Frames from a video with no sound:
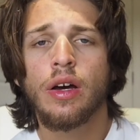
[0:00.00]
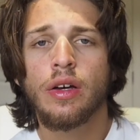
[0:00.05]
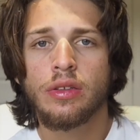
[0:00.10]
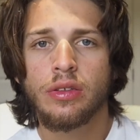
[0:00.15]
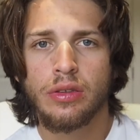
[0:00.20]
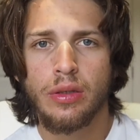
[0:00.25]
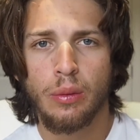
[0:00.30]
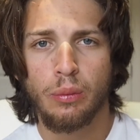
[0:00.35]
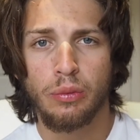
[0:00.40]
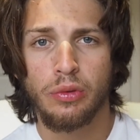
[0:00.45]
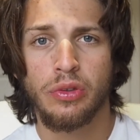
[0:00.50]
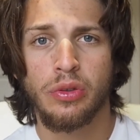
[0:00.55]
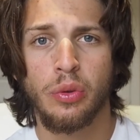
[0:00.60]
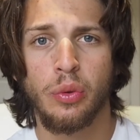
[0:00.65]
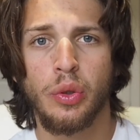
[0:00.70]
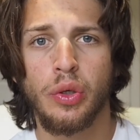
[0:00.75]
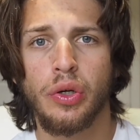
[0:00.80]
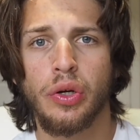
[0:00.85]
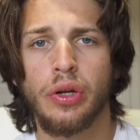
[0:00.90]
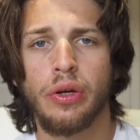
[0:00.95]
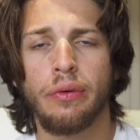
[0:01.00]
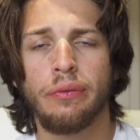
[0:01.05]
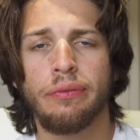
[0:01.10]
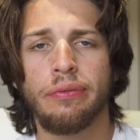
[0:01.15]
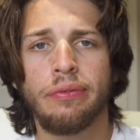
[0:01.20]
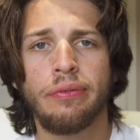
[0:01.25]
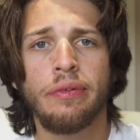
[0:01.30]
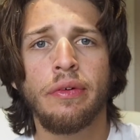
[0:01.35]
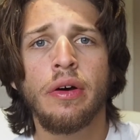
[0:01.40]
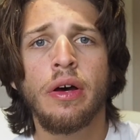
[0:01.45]
some sort
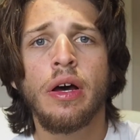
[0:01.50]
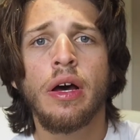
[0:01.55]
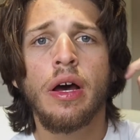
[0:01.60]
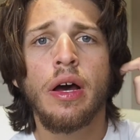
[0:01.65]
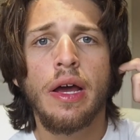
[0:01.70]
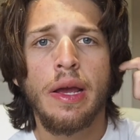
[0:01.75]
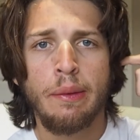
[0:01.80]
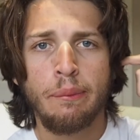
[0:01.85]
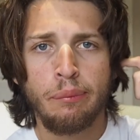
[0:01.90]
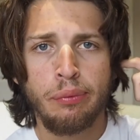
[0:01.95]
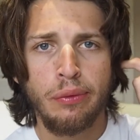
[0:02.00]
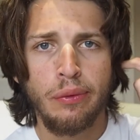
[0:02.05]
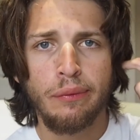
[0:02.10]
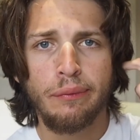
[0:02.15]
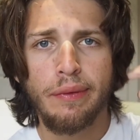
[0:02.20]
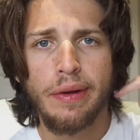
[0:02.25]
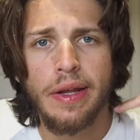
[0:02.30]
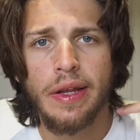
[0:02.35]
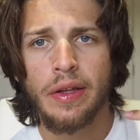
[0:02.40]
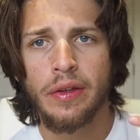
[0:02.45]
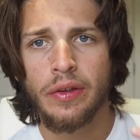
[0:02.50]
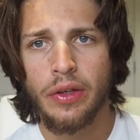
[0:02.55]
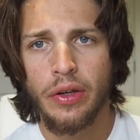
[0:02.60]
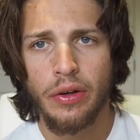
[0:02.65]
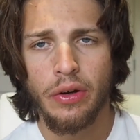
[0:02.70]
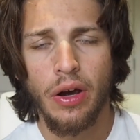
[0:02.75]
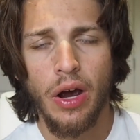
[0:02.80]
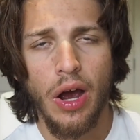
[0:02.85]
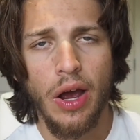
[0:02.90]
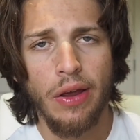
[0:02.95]
of improvement in
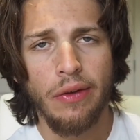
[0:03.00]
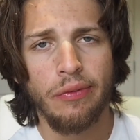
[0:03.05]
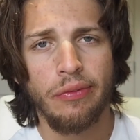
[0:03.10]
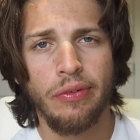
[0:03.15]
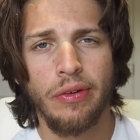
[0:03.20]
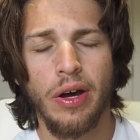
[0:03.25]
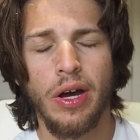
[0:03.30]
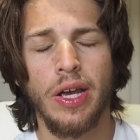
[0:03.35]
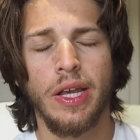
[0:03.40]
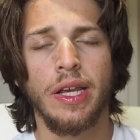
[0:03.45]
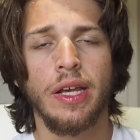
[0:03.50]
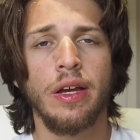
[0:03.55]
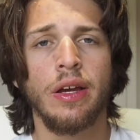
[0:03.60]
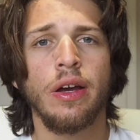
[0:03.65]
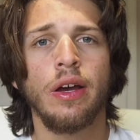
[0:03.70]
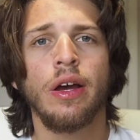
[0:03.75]
their life? Like,